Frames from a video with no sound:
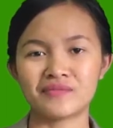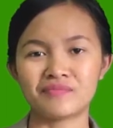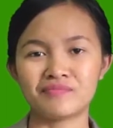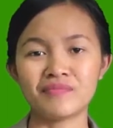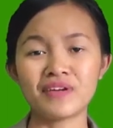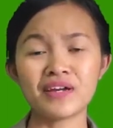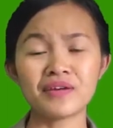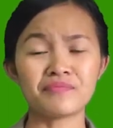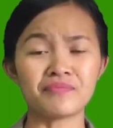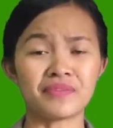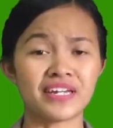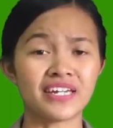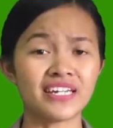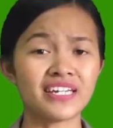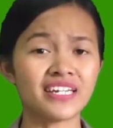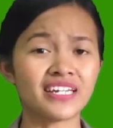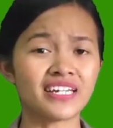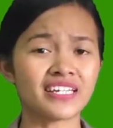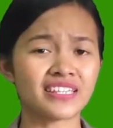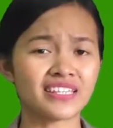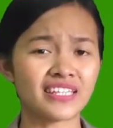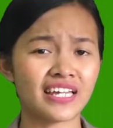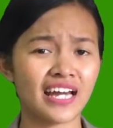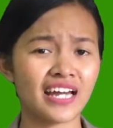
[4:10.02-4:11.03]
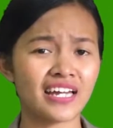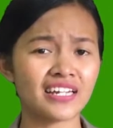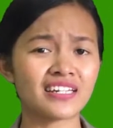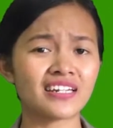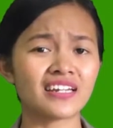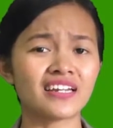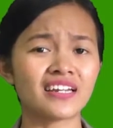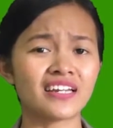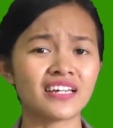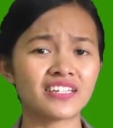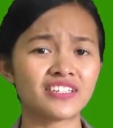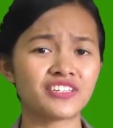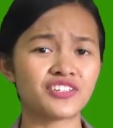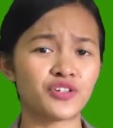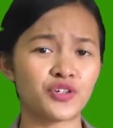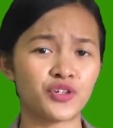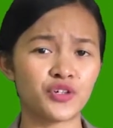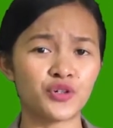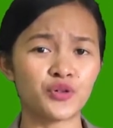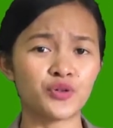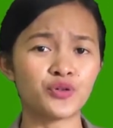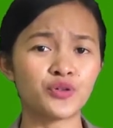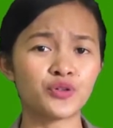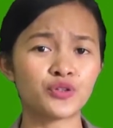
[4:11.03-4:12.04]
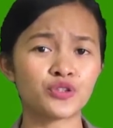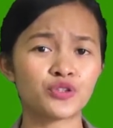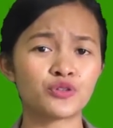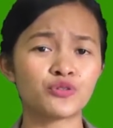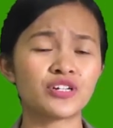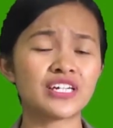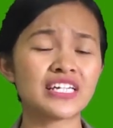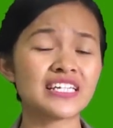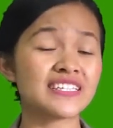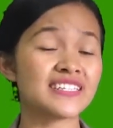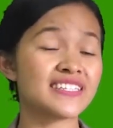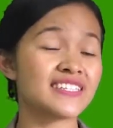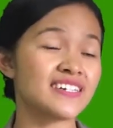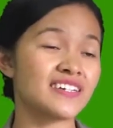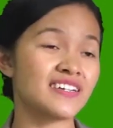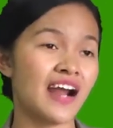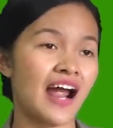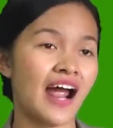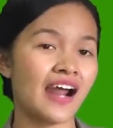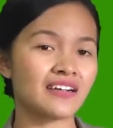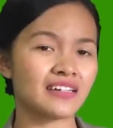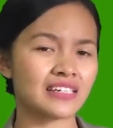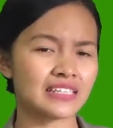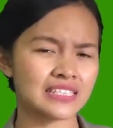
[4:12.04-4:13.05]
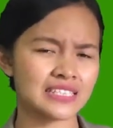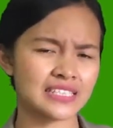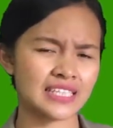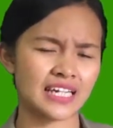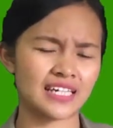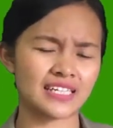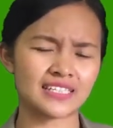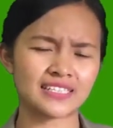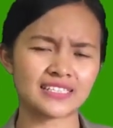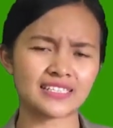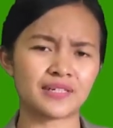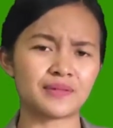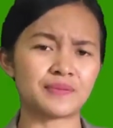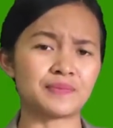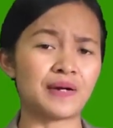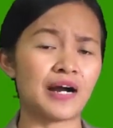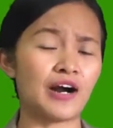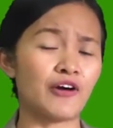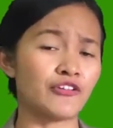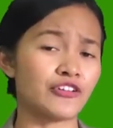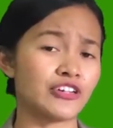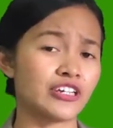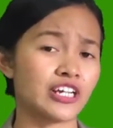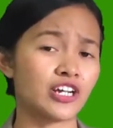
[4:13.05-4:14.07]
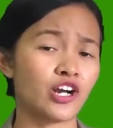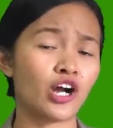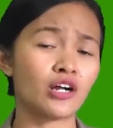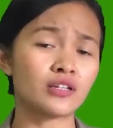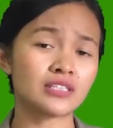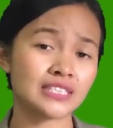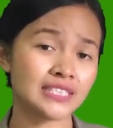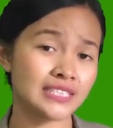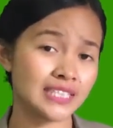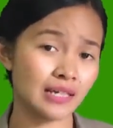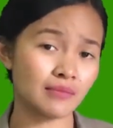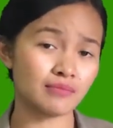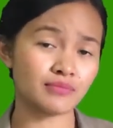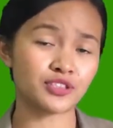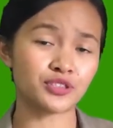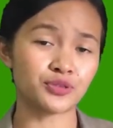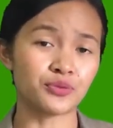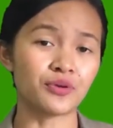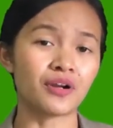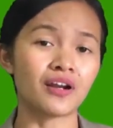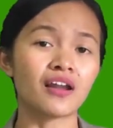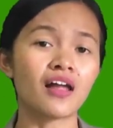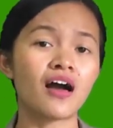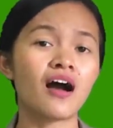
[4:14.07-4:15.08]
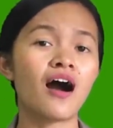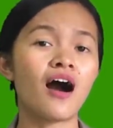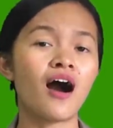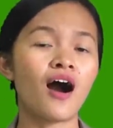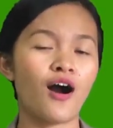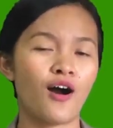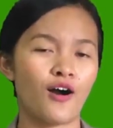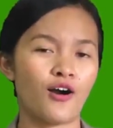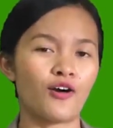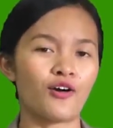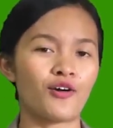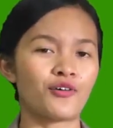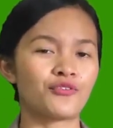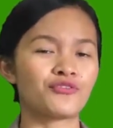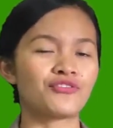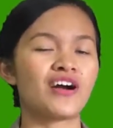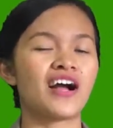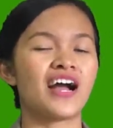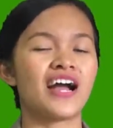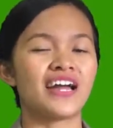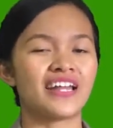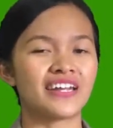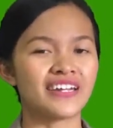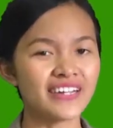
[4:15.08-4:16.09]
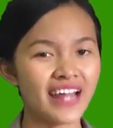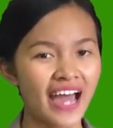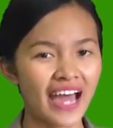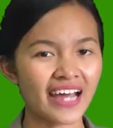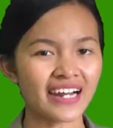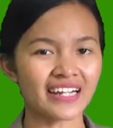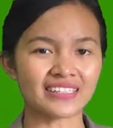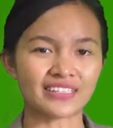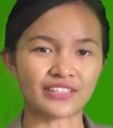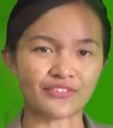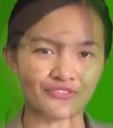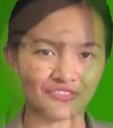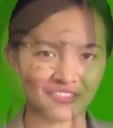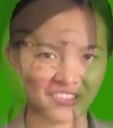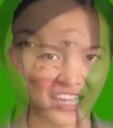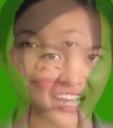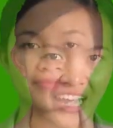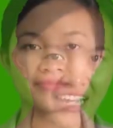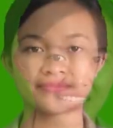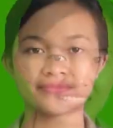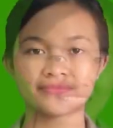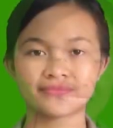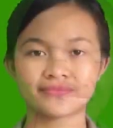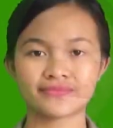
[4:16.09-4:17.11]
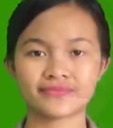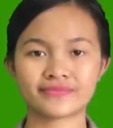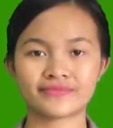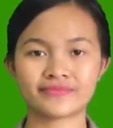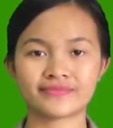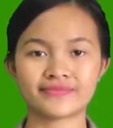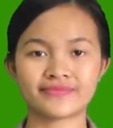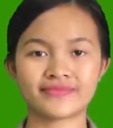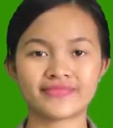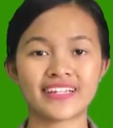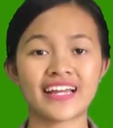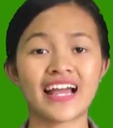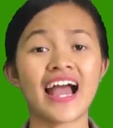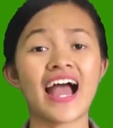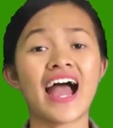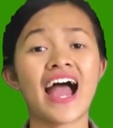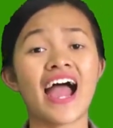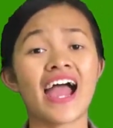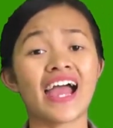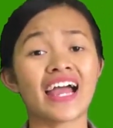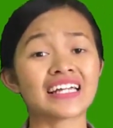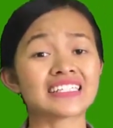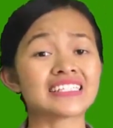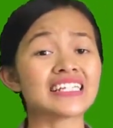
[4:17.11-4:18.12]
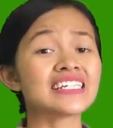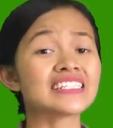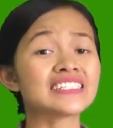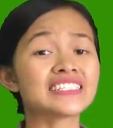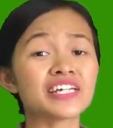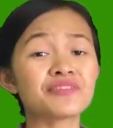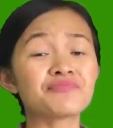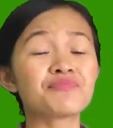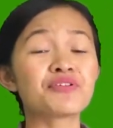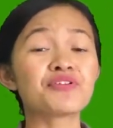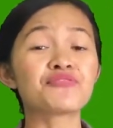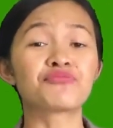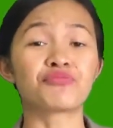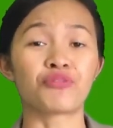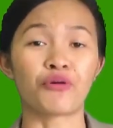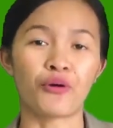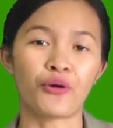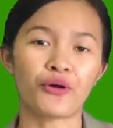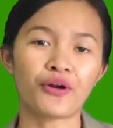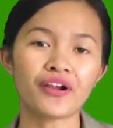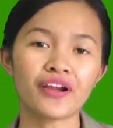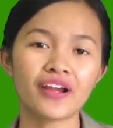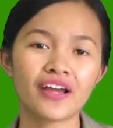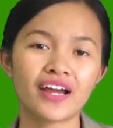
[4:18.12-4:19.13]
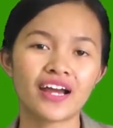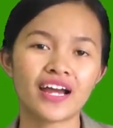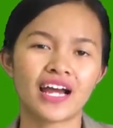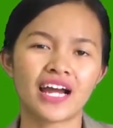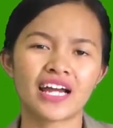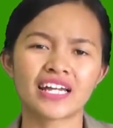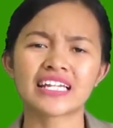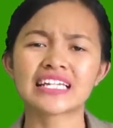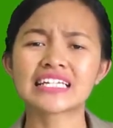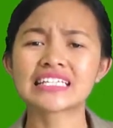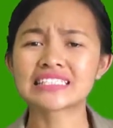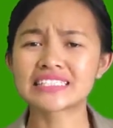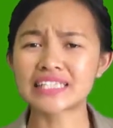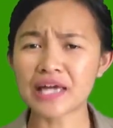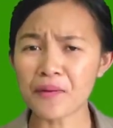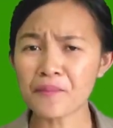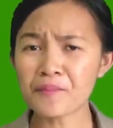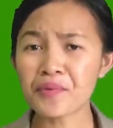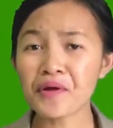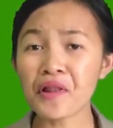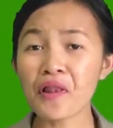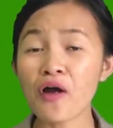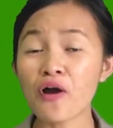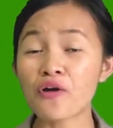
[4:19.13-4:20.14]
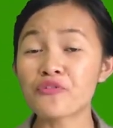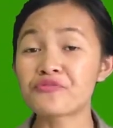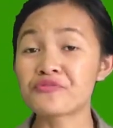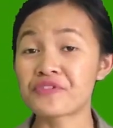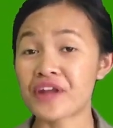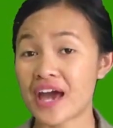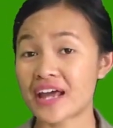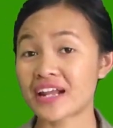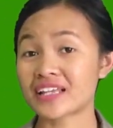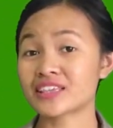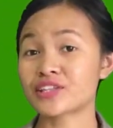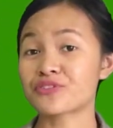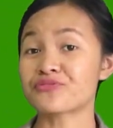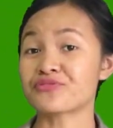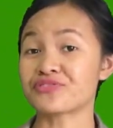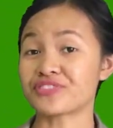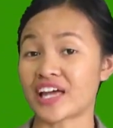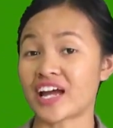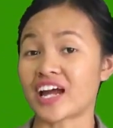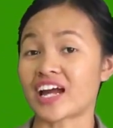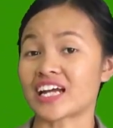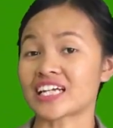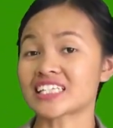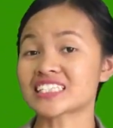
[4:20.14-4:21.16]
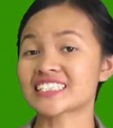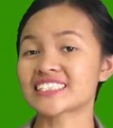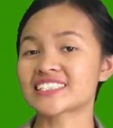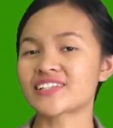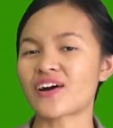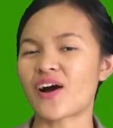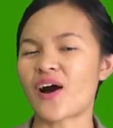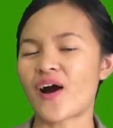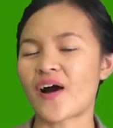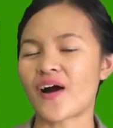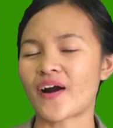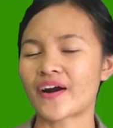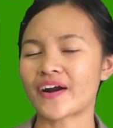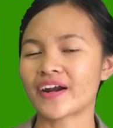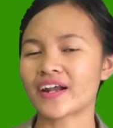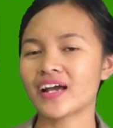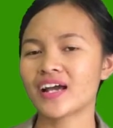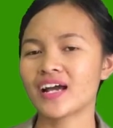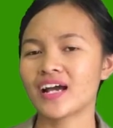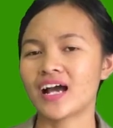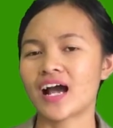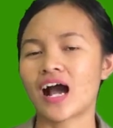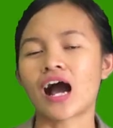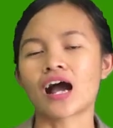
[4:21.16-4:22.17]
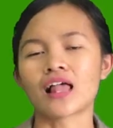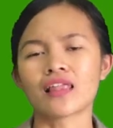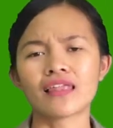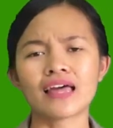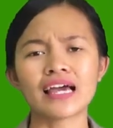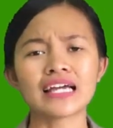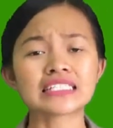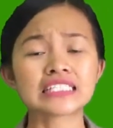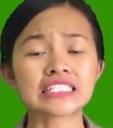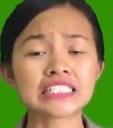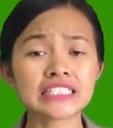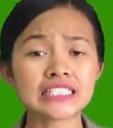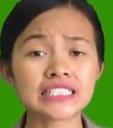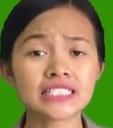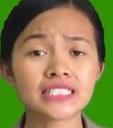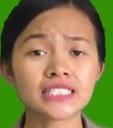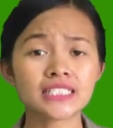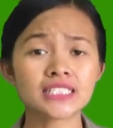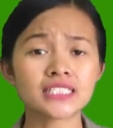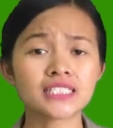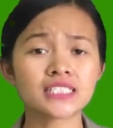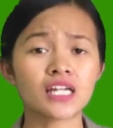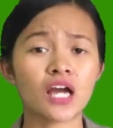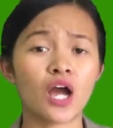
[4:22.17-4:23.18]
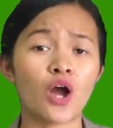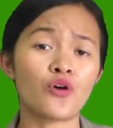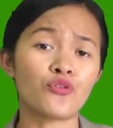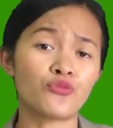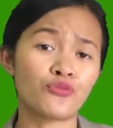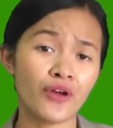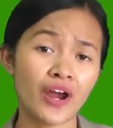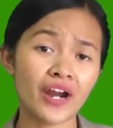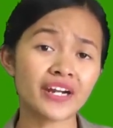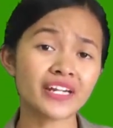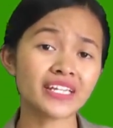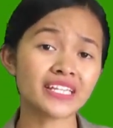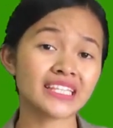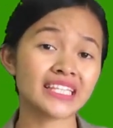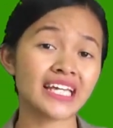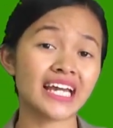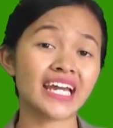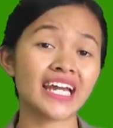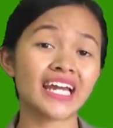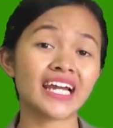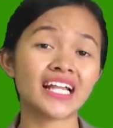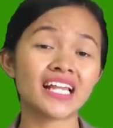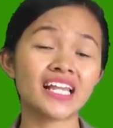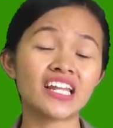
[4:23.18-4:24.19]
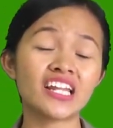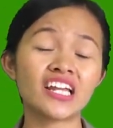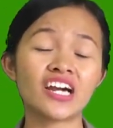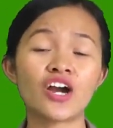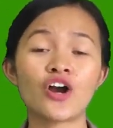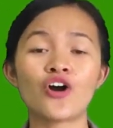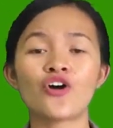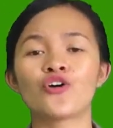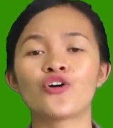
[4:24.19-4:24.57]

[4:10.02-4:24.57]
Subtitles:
Maybe it can lead you to easier understand about the conceptual of narrative text. As I said before, the example of narrative texts are legend, fairy tale,